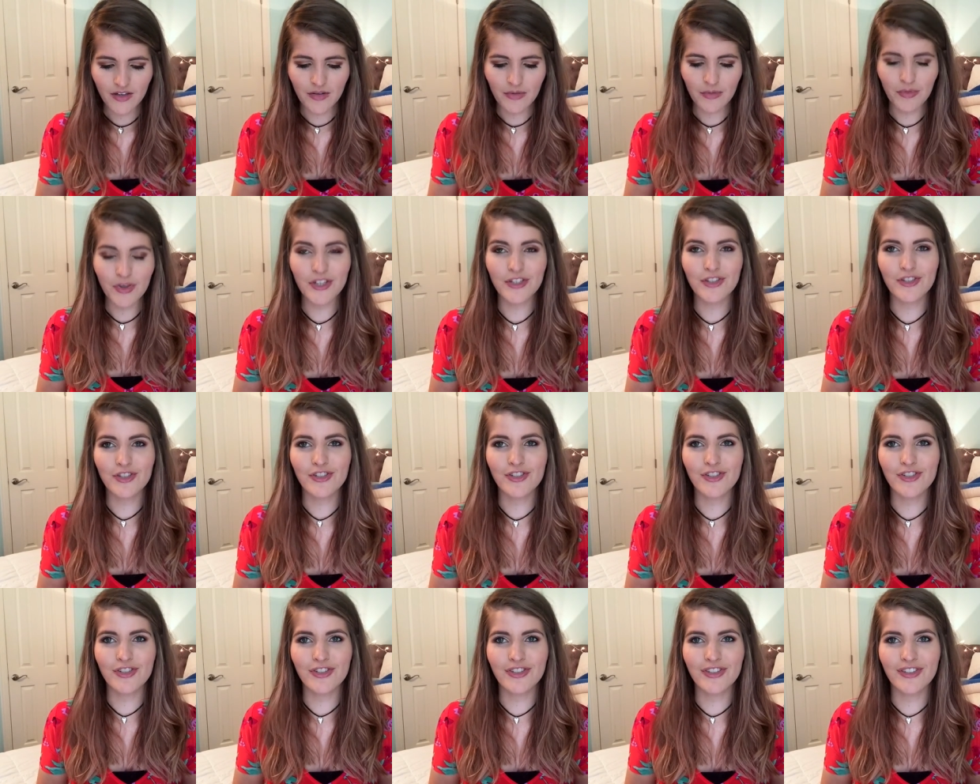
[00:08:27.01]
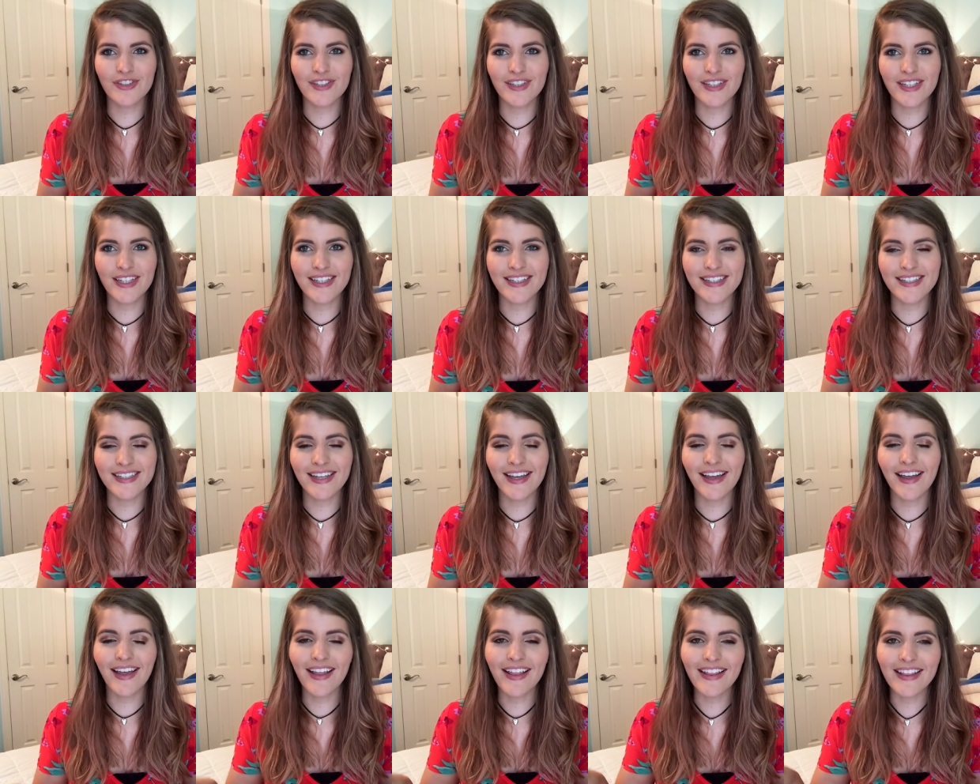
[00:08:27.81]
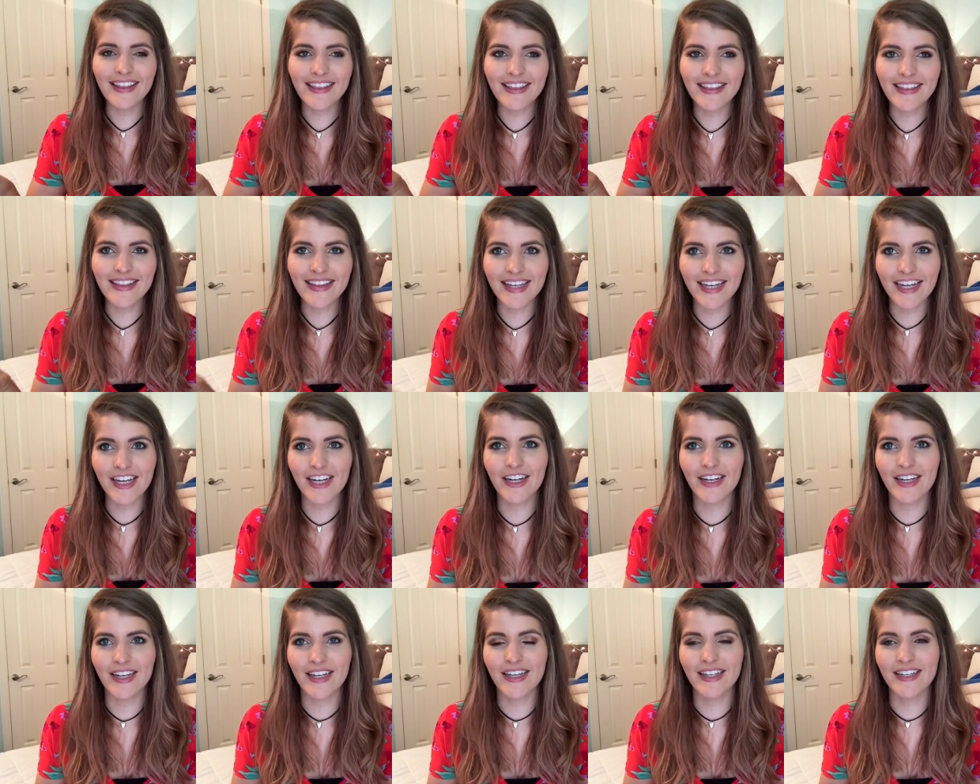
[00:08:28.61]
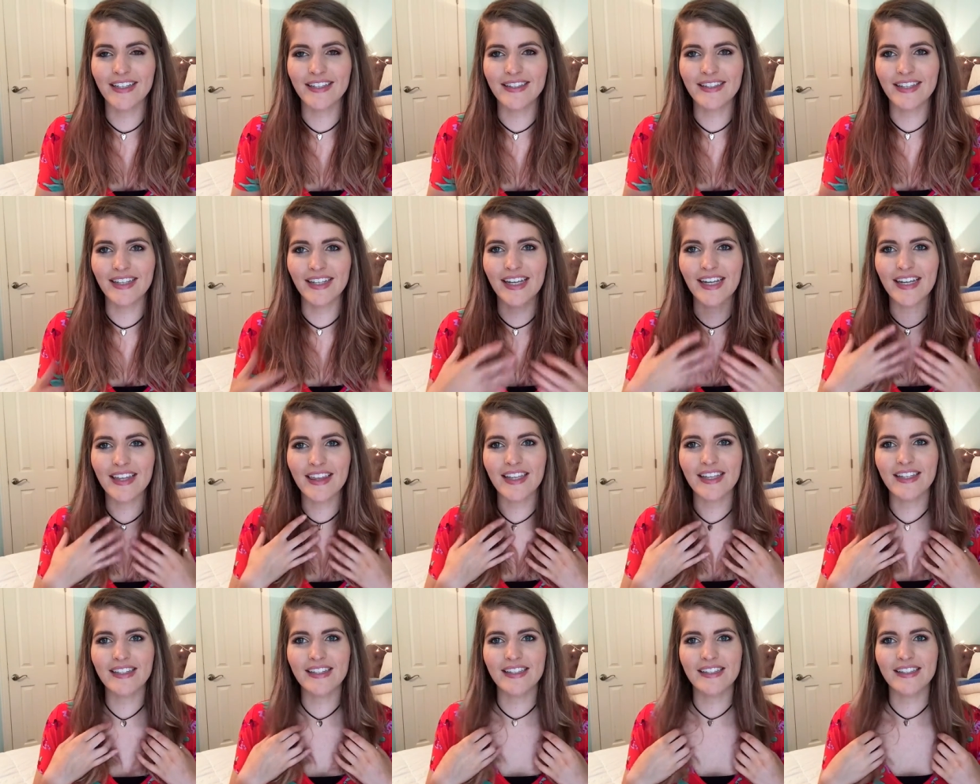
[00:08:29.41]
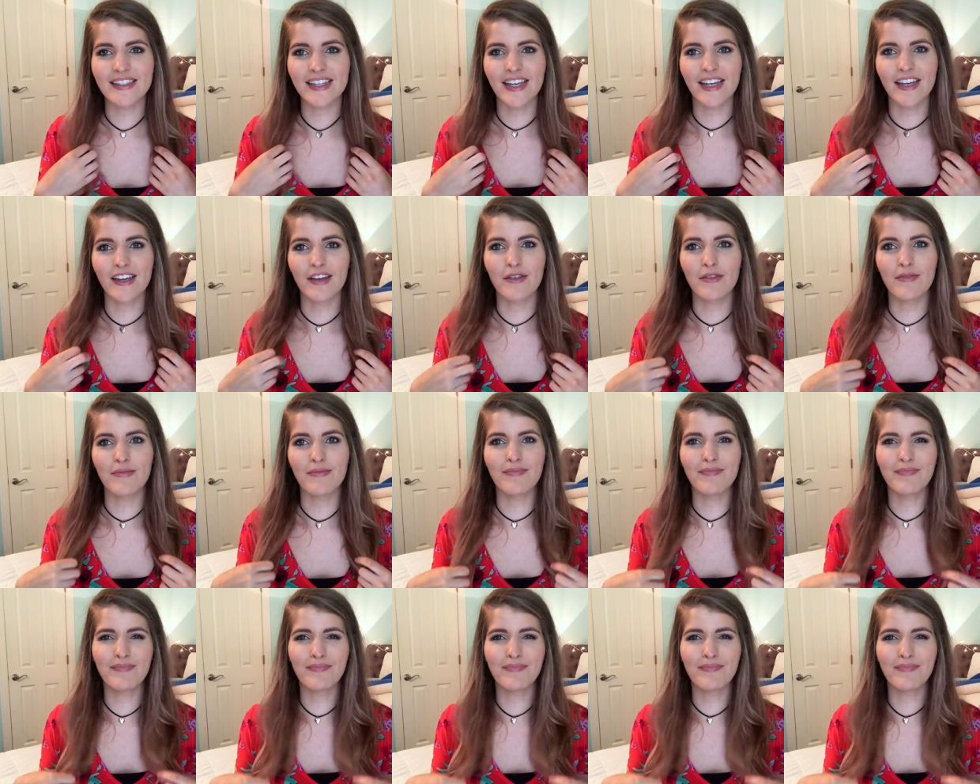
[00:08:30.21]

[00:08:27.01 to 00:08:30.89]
which is hilarious. Like he thinks it's like a